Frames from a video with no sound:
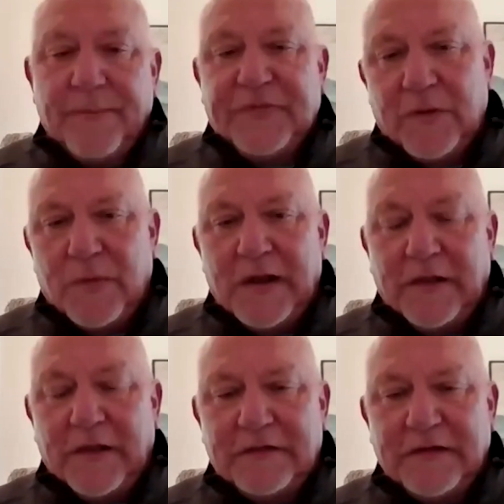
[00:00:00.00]
up their
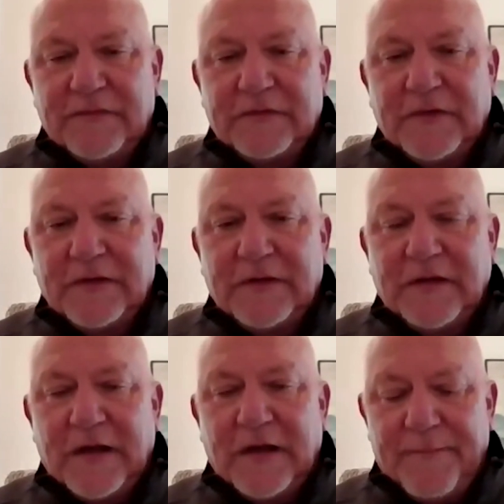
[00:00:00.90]
relatives'
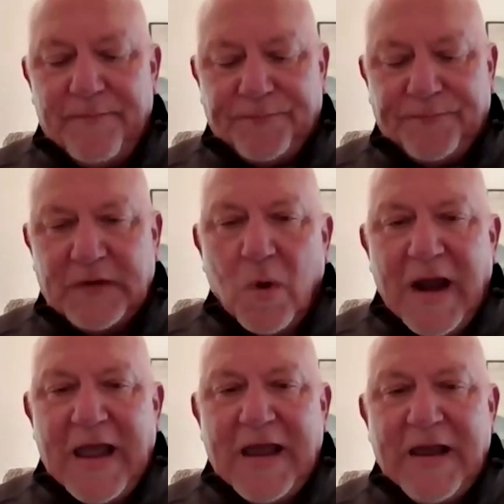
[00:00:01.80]

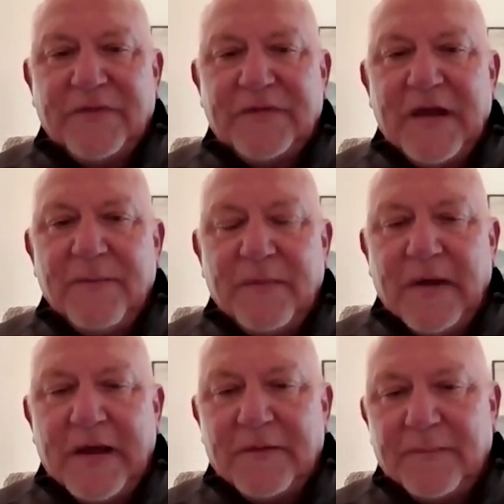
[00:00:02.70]
graves
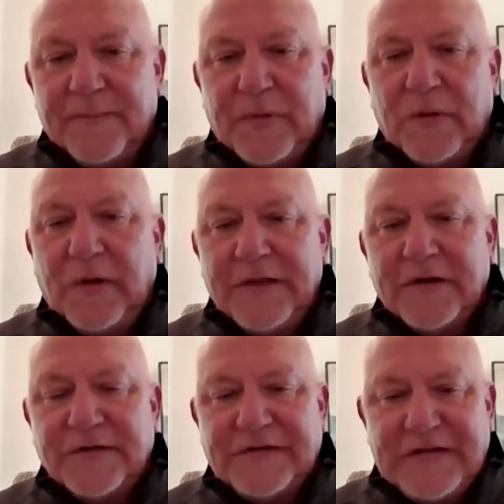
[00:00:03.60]
and pulling
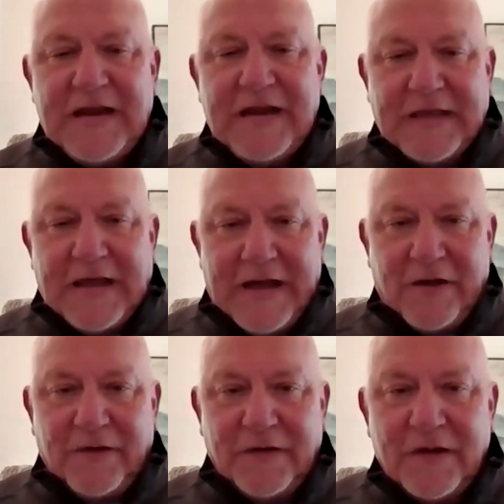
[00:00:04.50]
their teeth
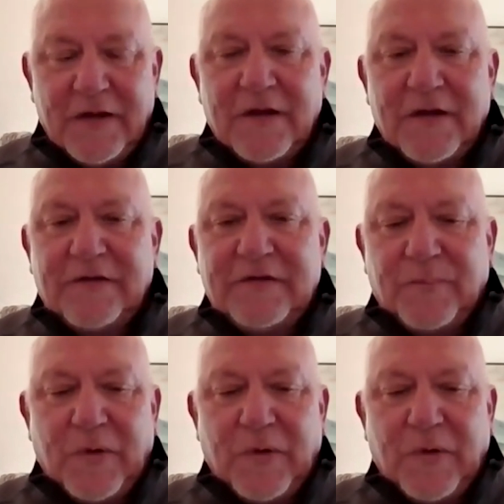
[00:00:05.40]
out to